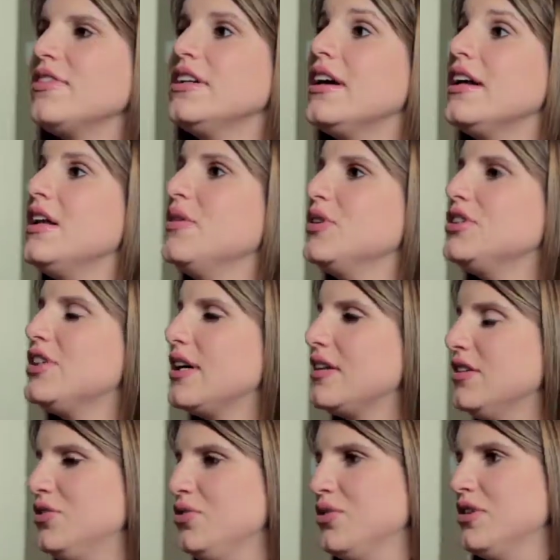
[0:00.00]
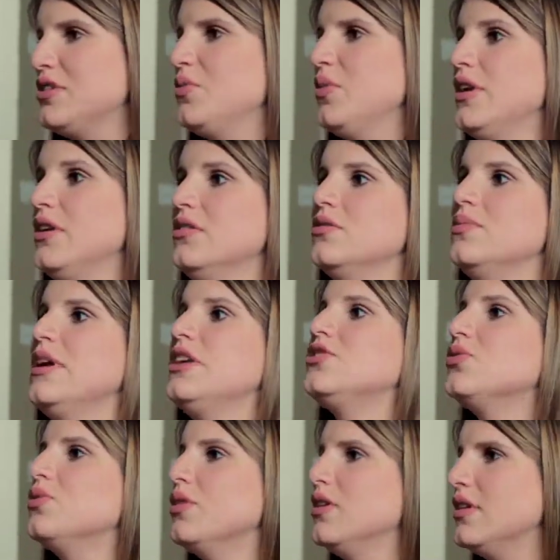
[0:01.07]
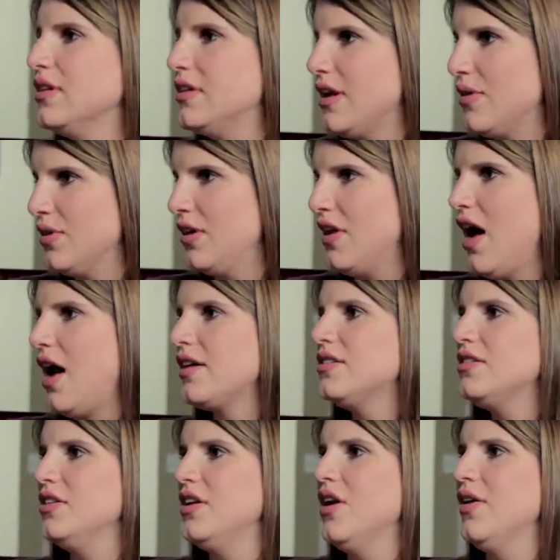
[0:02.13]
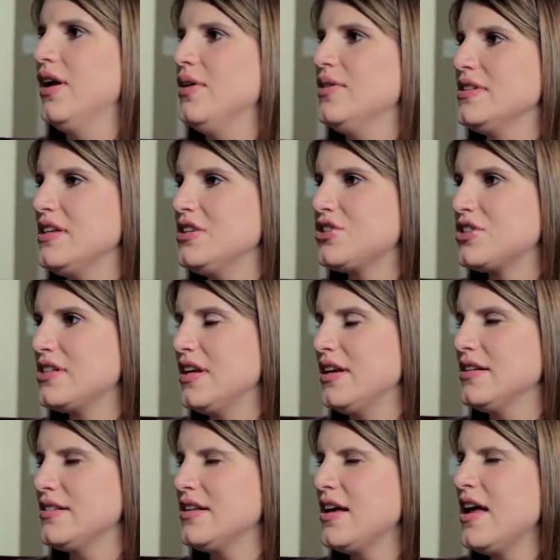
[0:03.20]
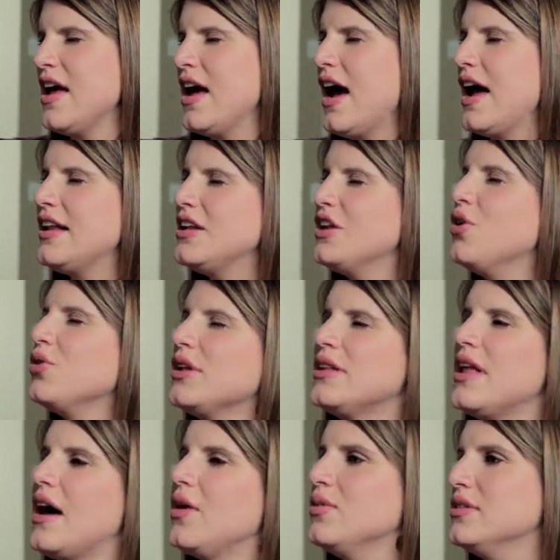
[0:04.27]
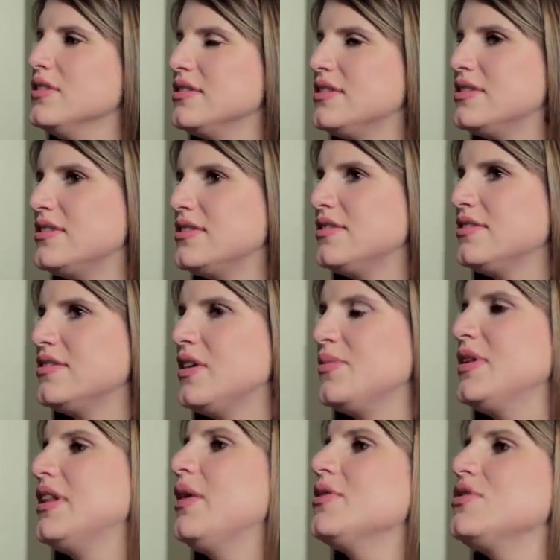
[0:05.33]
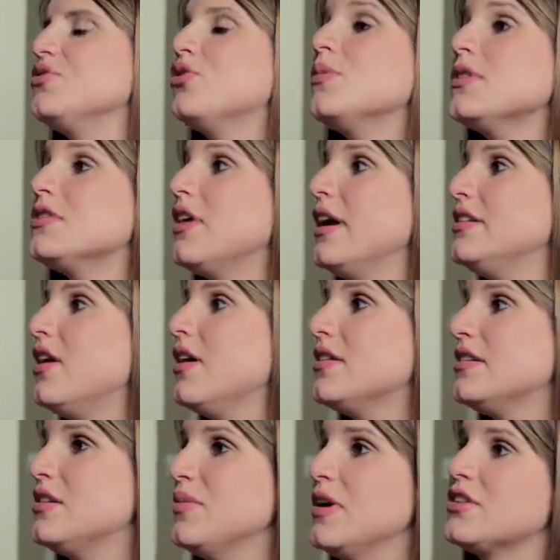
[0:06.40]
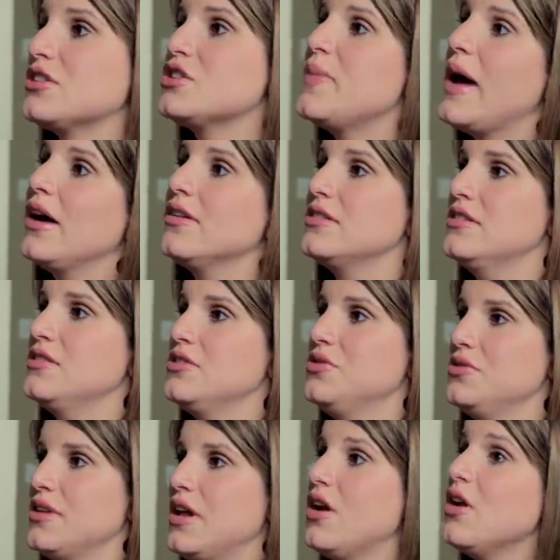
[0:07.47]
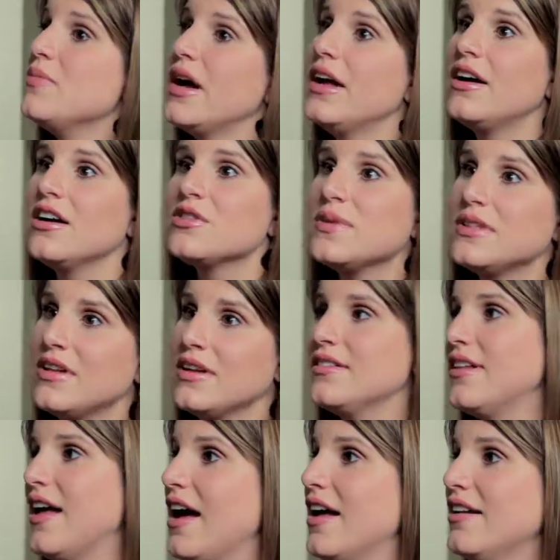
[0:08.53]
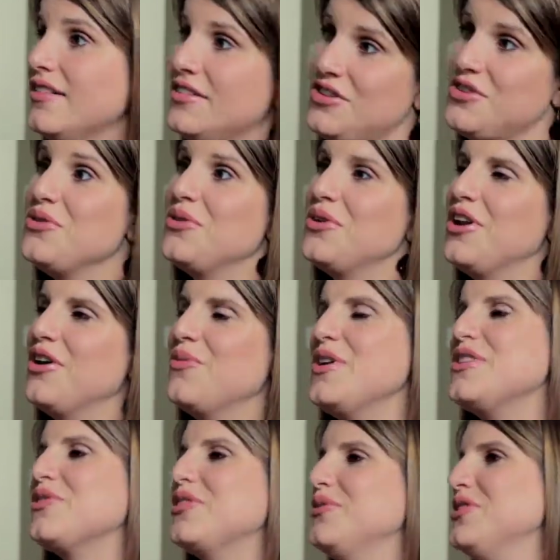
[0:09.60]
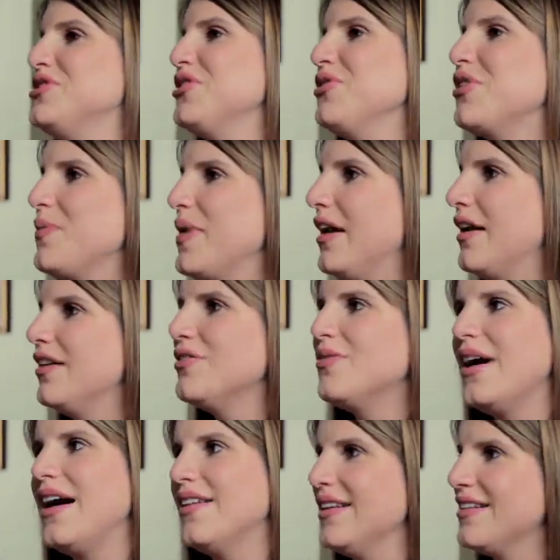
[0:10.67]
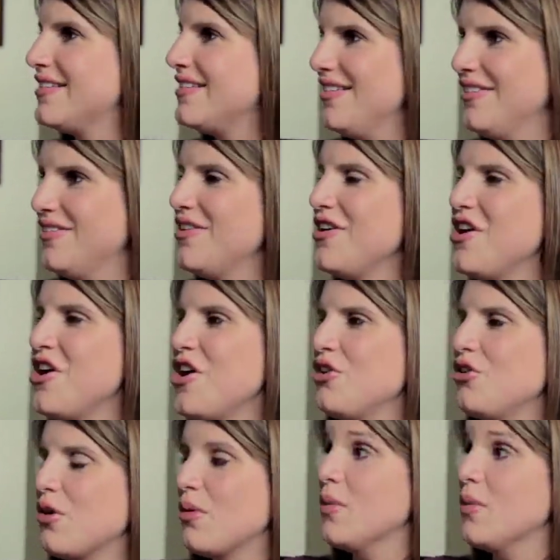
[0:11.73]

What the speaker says: night he would check the doors and windows, make sure that they were locked, and it was interesting because I didn't know that that was something that was normal till I talked to some other spouses who said, oh, my husband does that too, and we sort of would joke about it. Oh, wow, that's, normal.